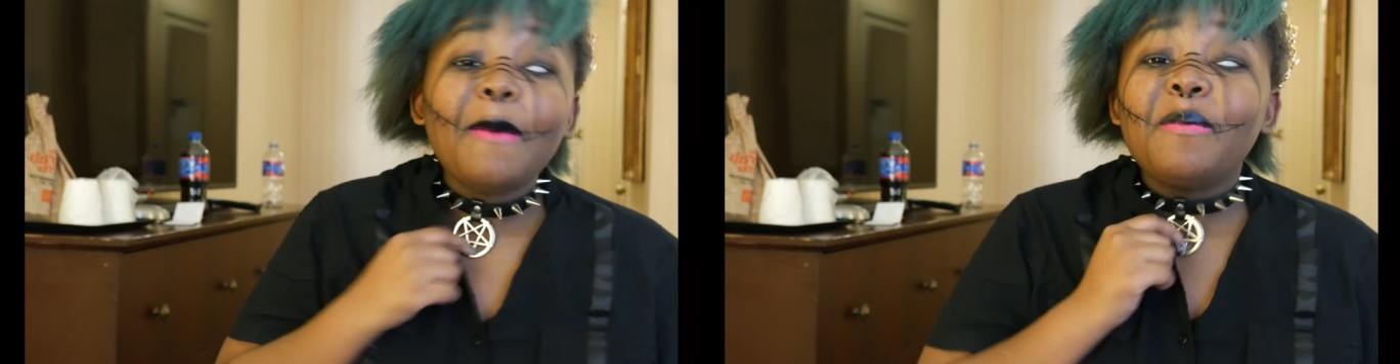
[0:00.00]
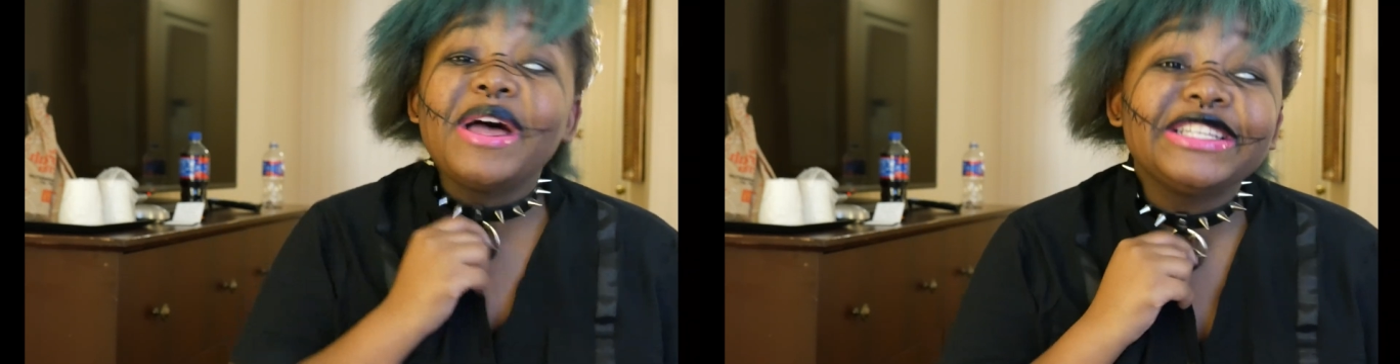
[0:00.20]

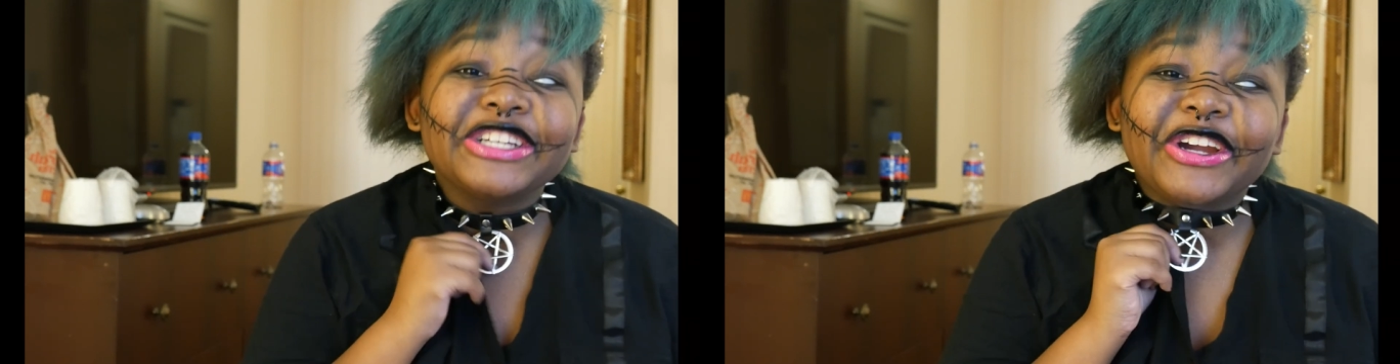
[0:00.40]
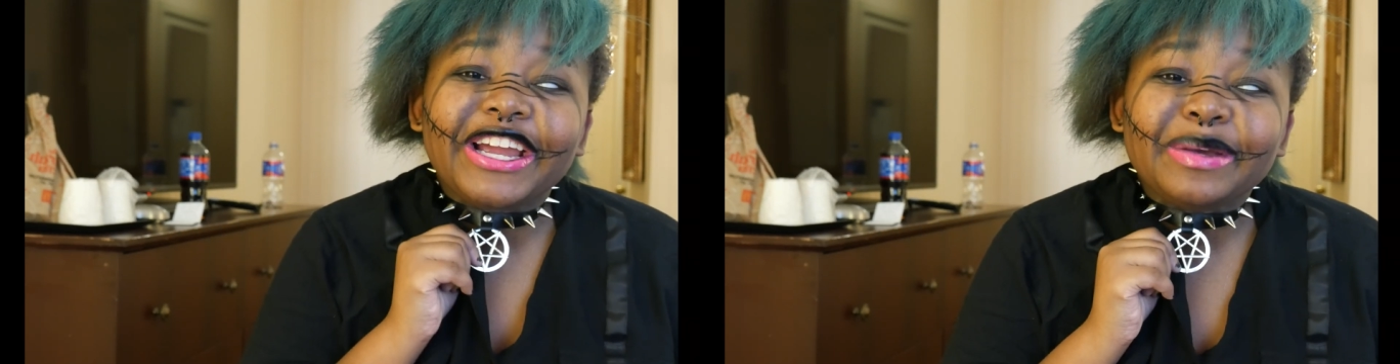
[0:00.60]

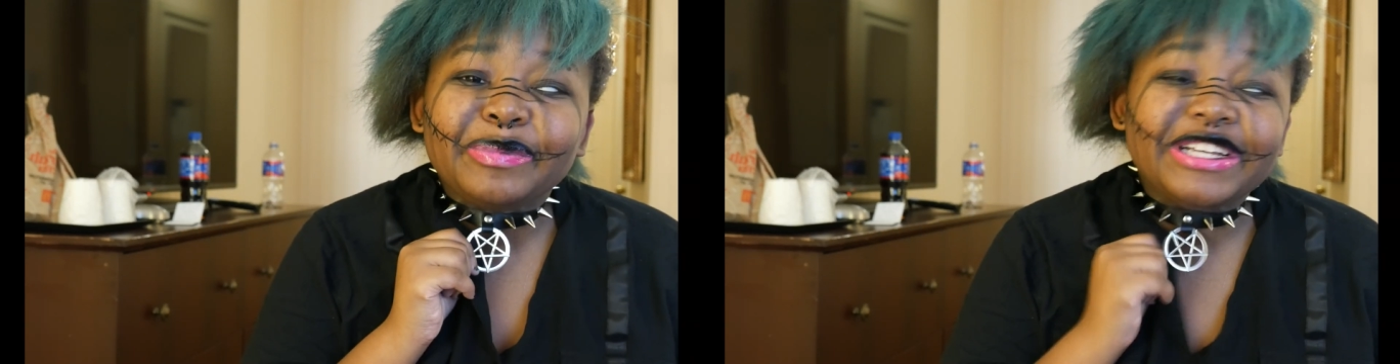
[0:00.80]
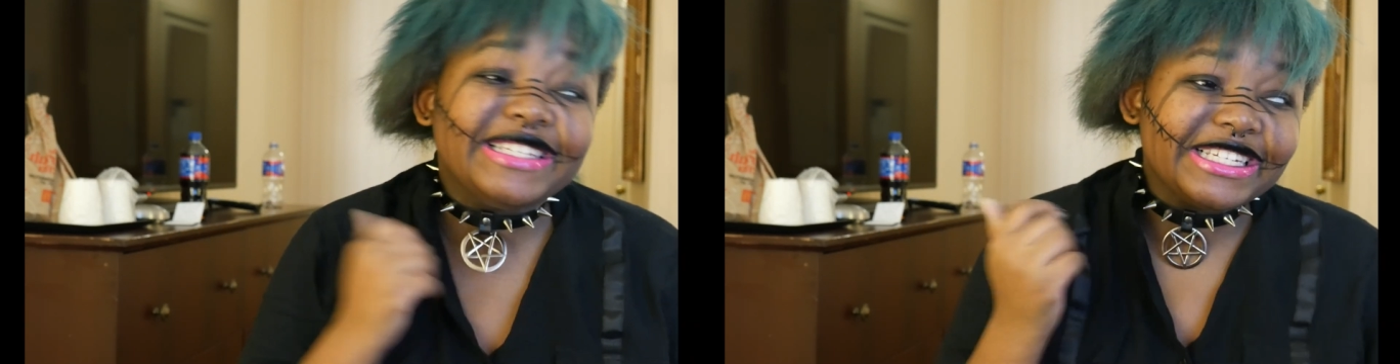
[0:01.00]
pentagram.
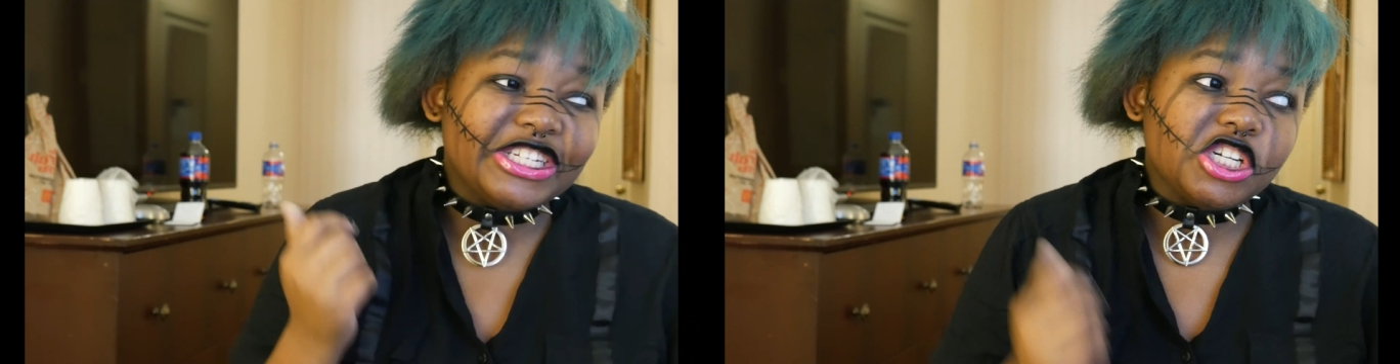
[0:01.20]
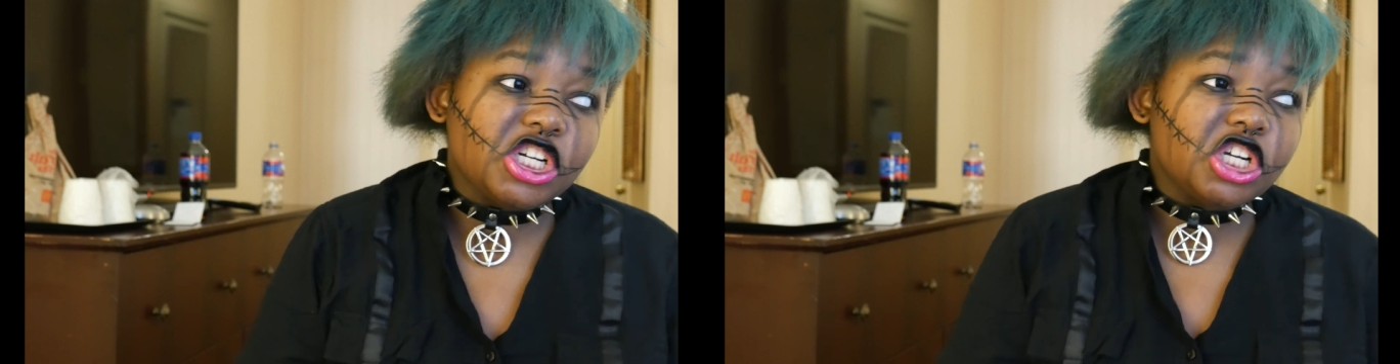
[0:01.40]
My
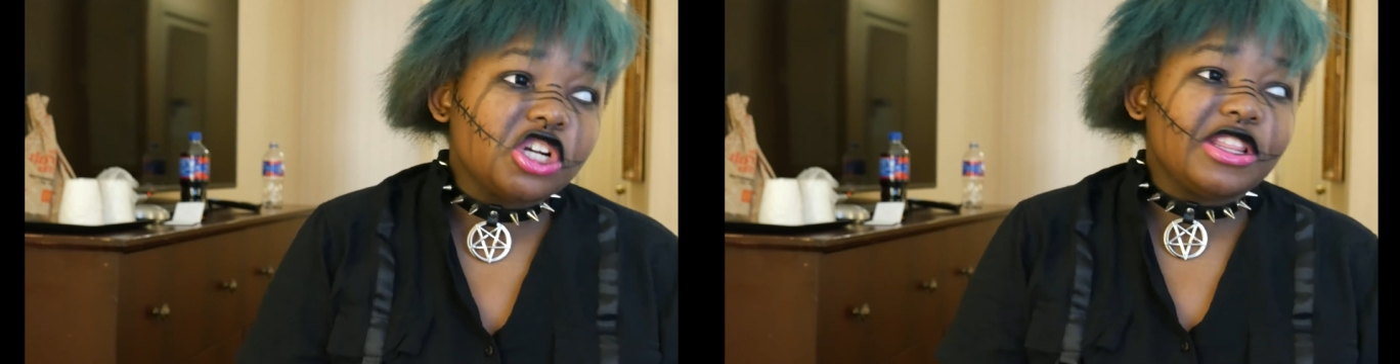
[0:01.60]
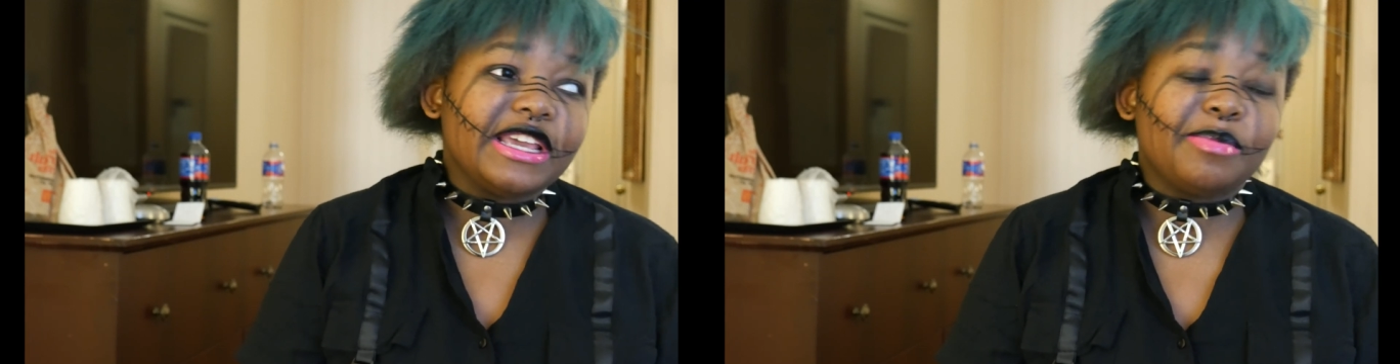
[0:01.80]
sister, like